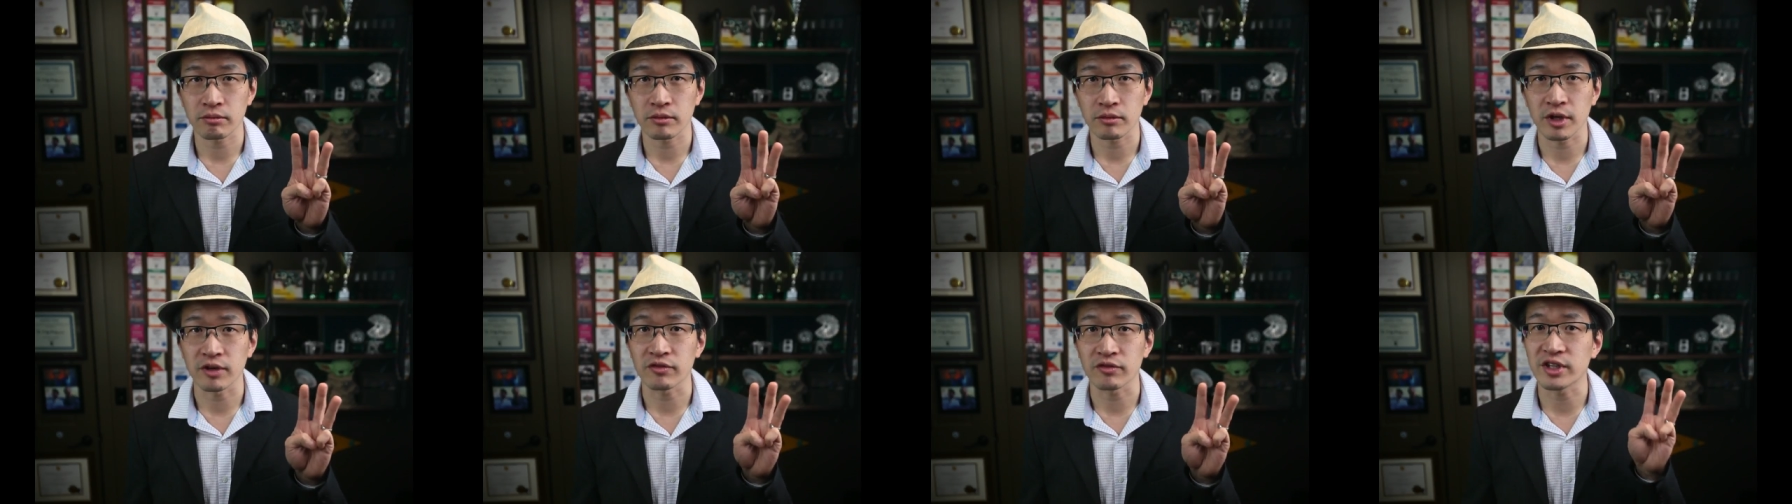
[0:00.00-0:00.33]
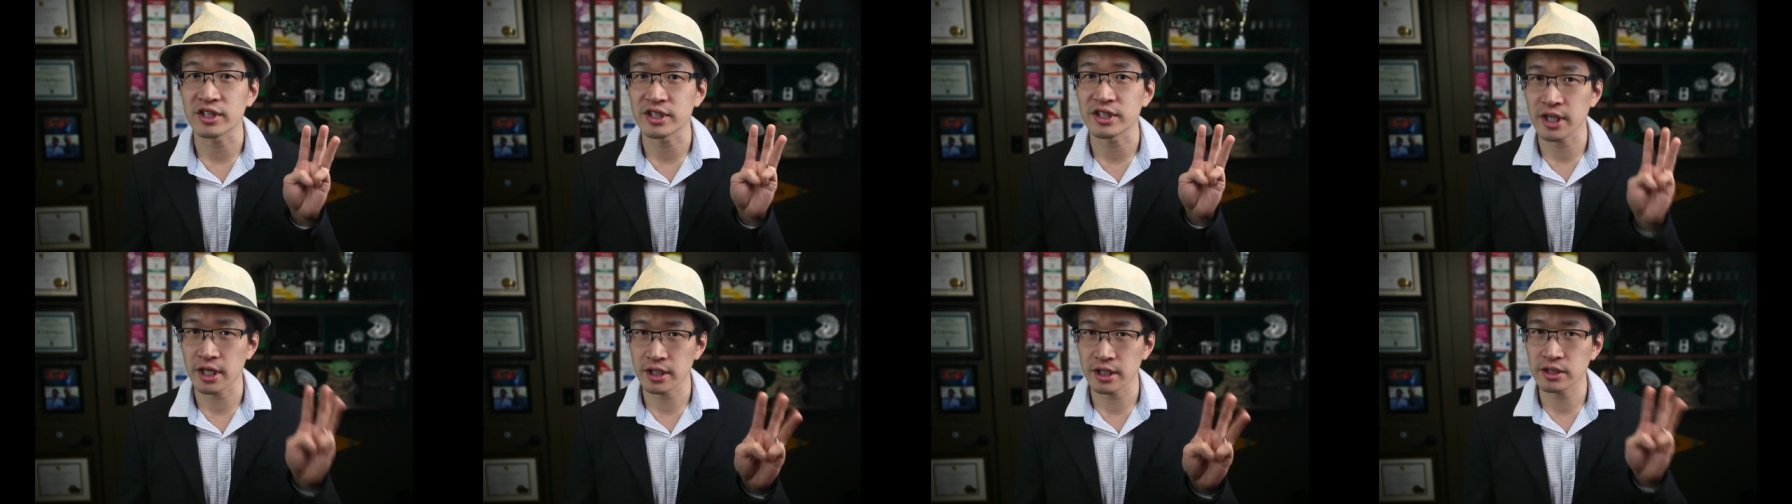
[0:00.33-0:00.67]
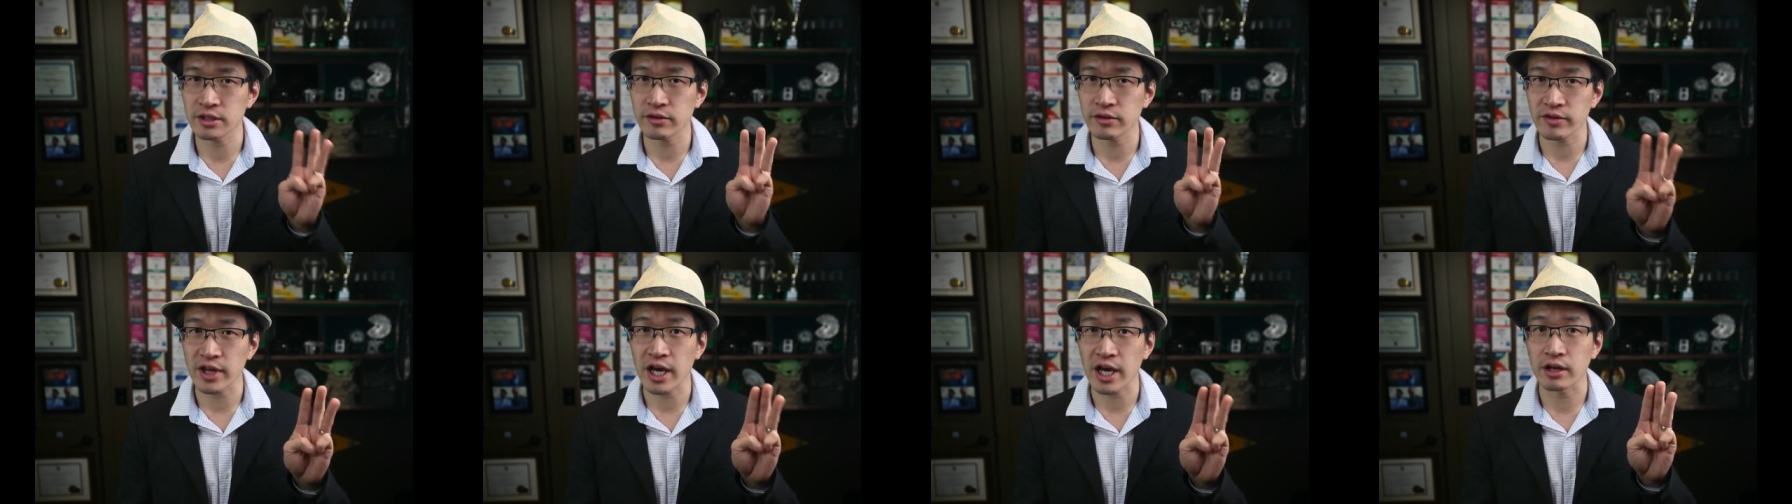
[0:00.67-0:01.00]
of the tens
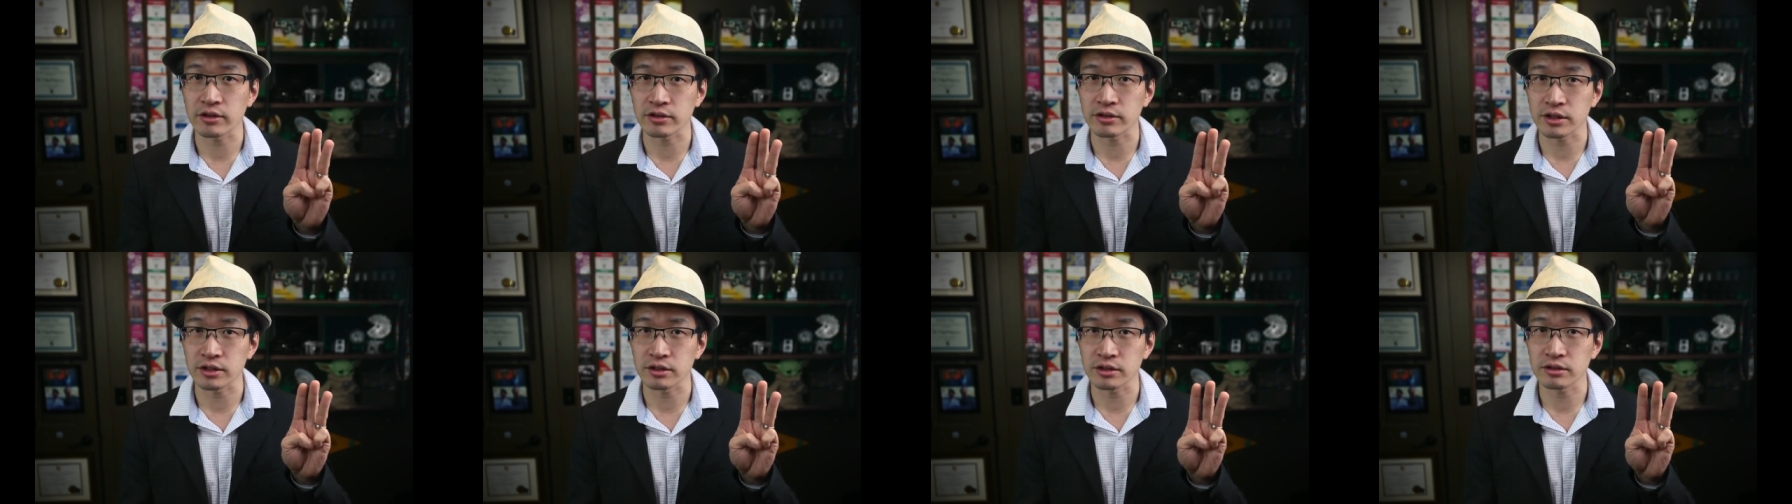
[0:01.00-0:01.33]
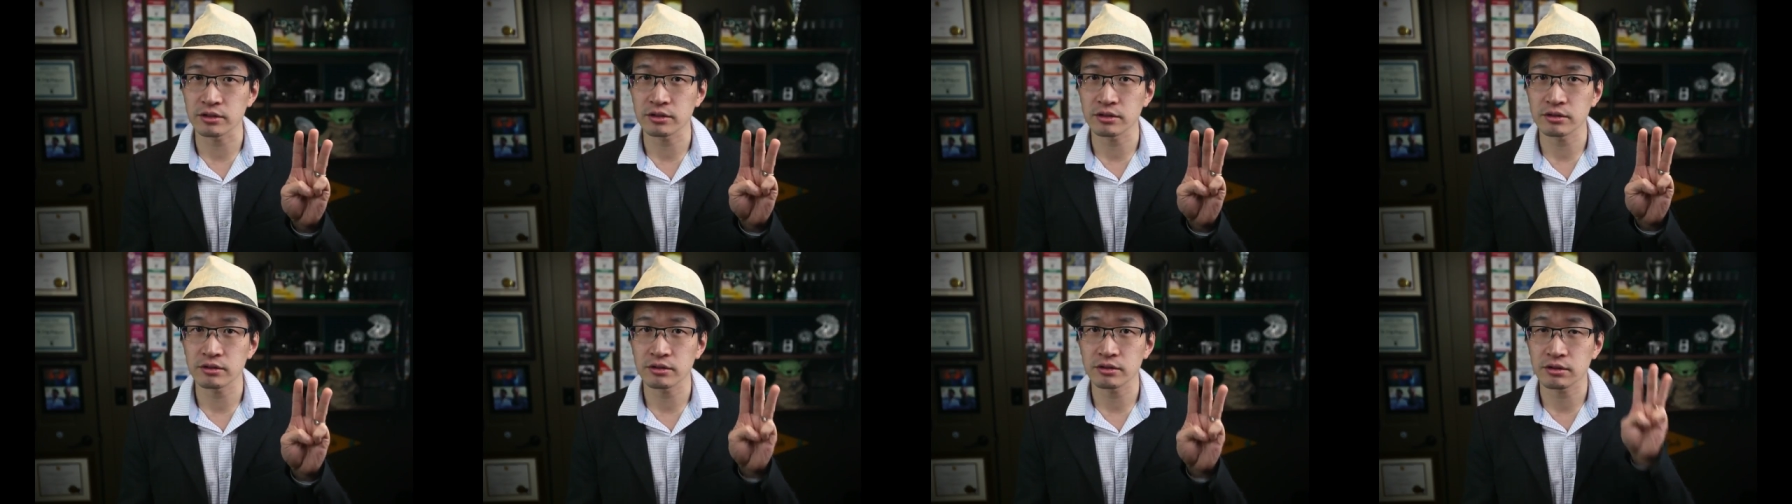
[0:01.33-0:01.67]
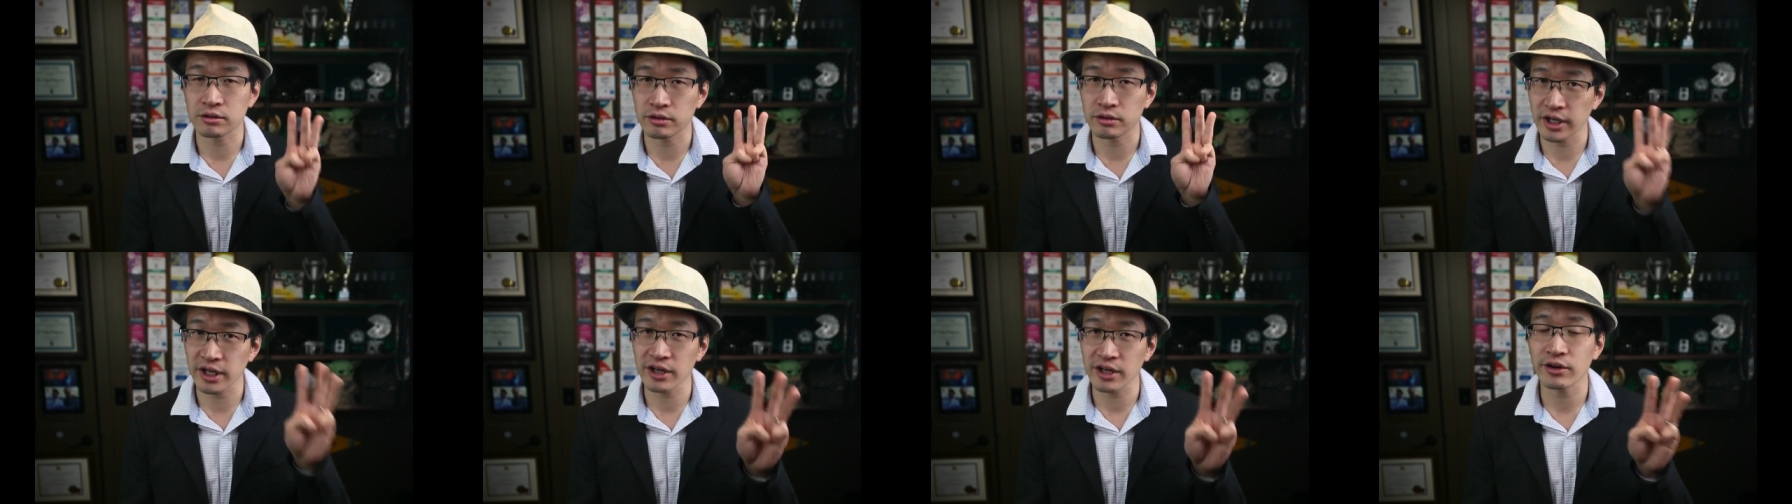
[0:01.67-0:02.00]
of thousands
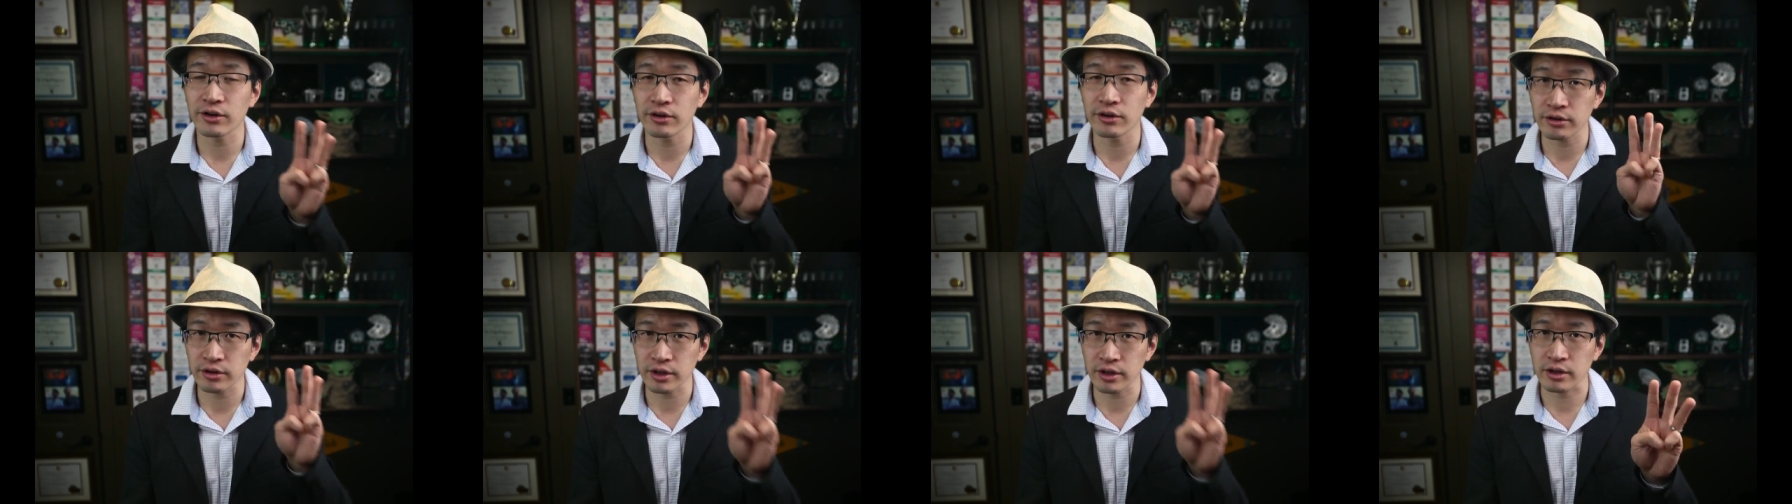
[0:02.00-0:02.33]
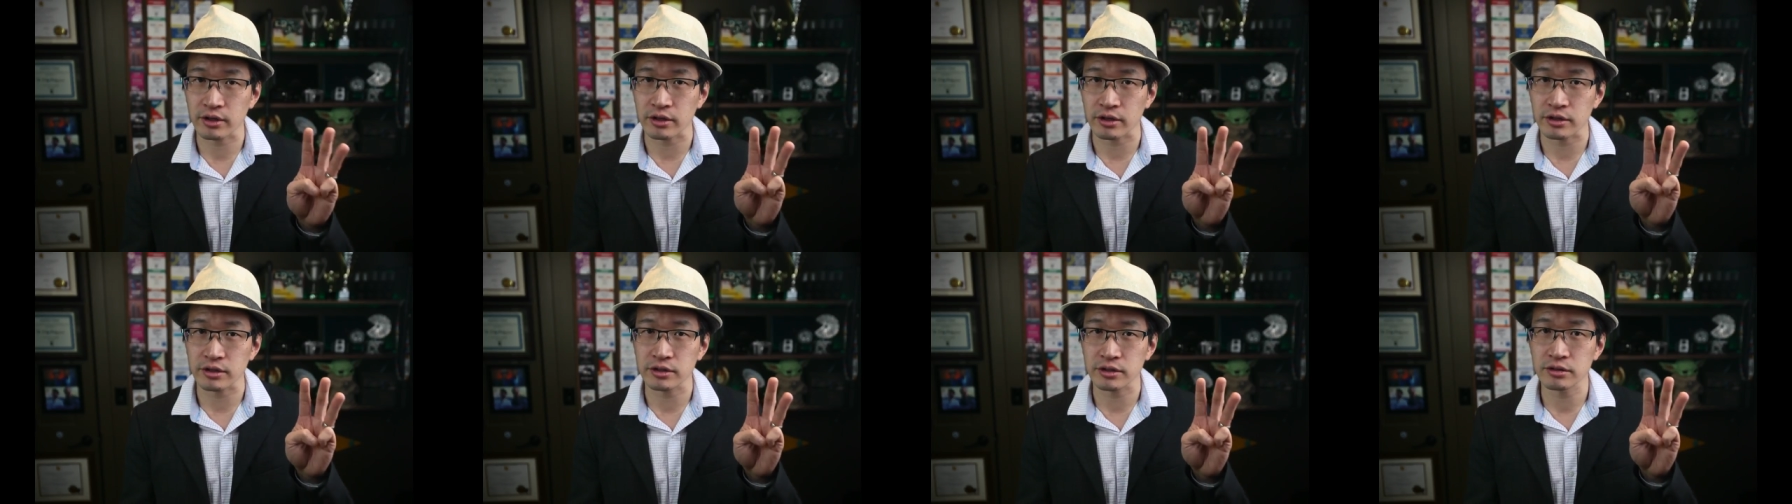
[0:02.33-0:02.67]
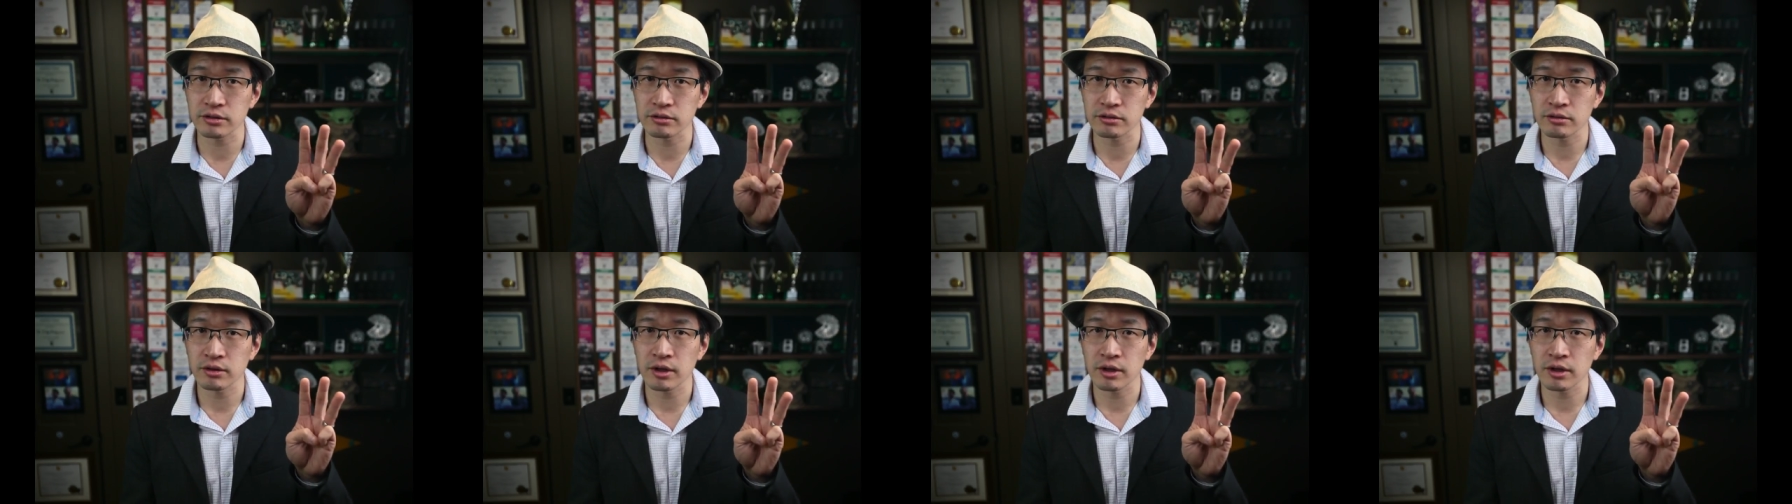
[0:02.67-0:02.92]
critical thinkers